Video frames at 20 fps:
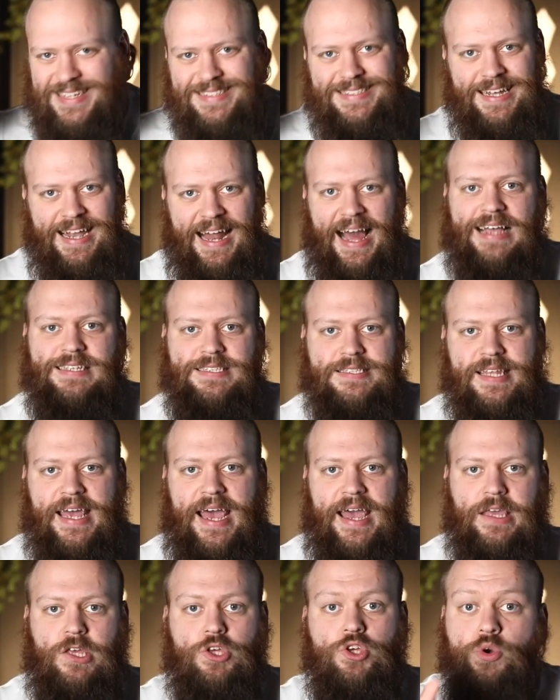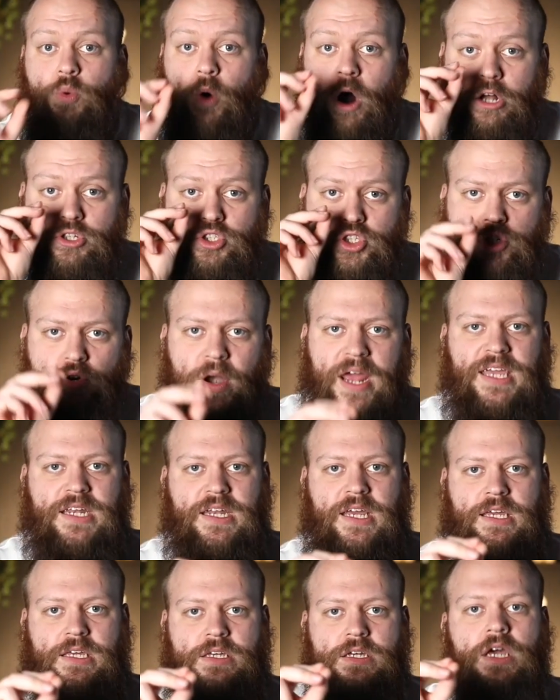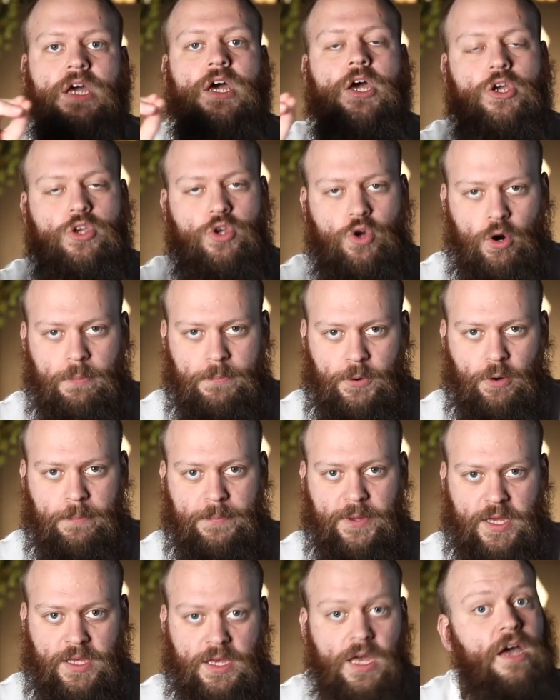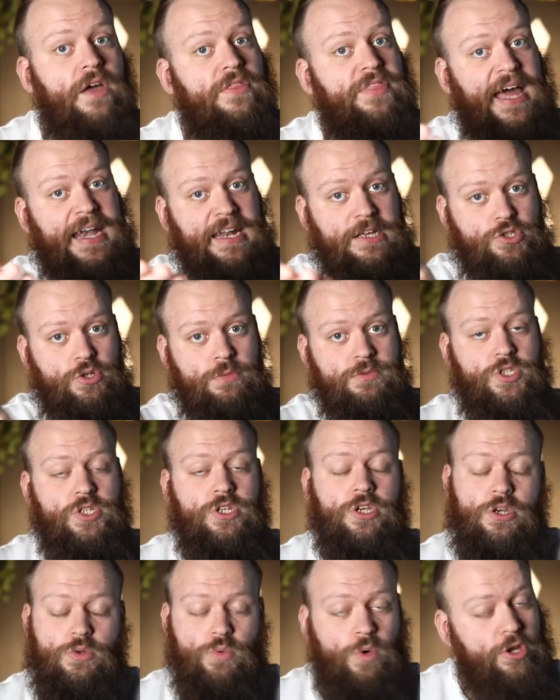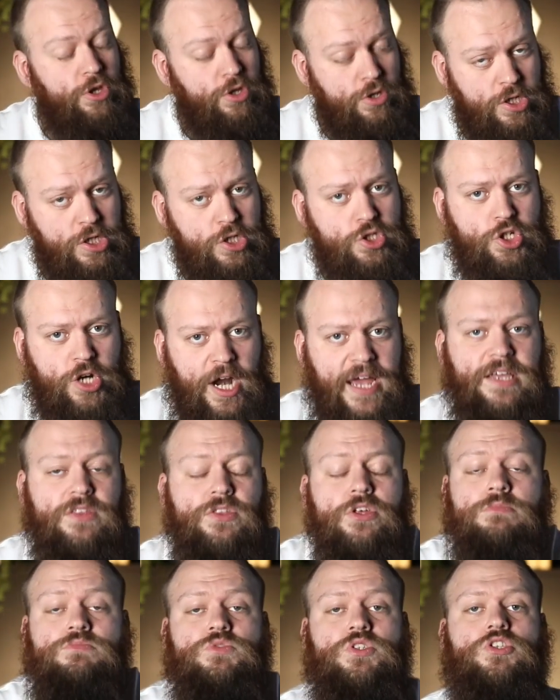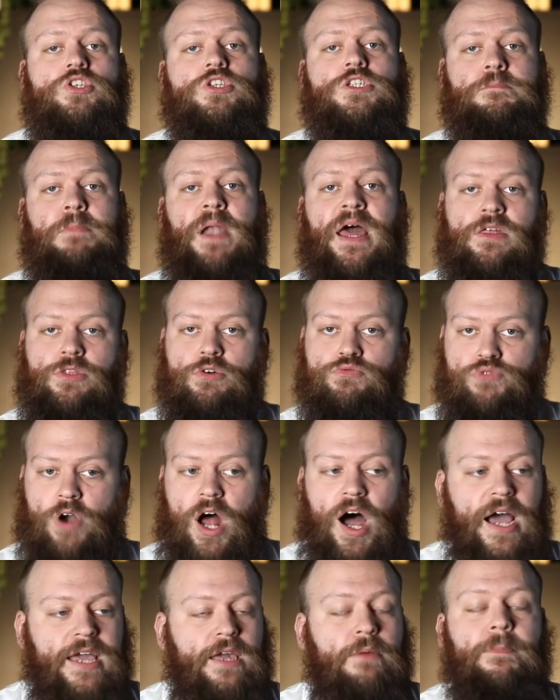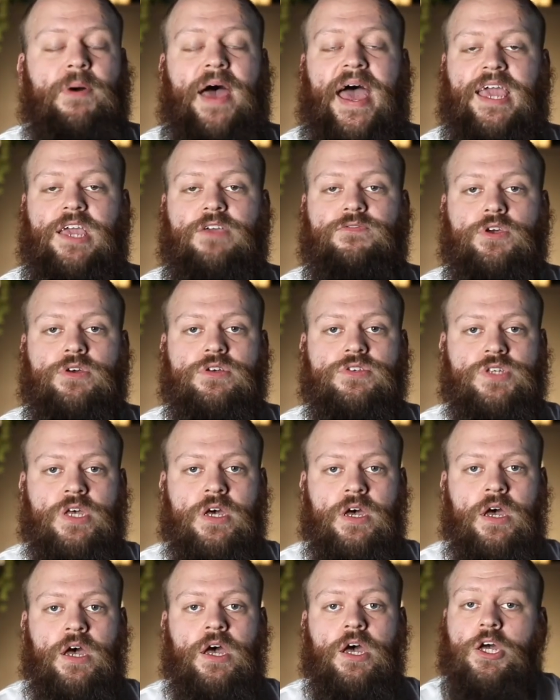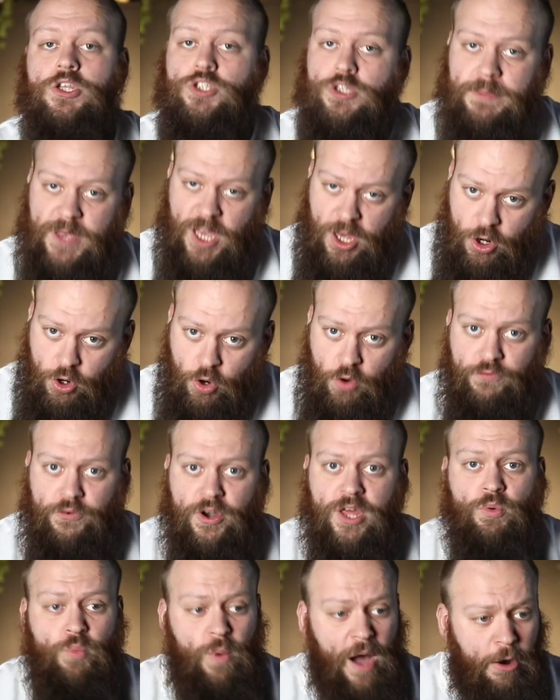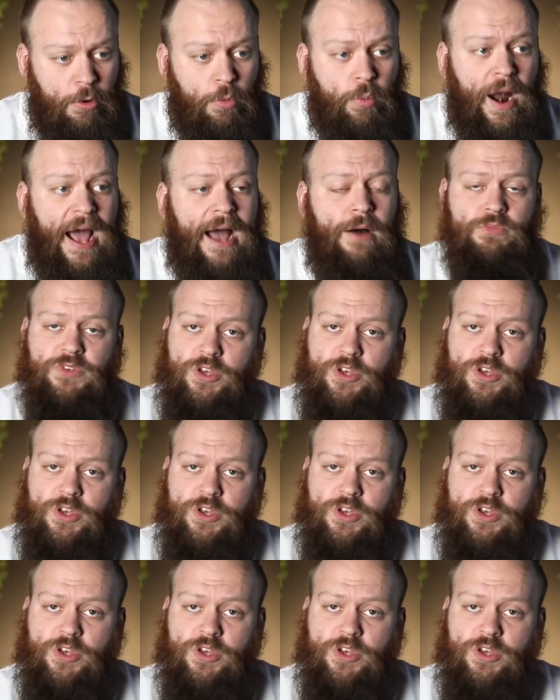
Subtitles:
last day, you are training your puppy. Then it's up to you. Are you going to train them to display the right behaviours, to be a lovely, well-rounded,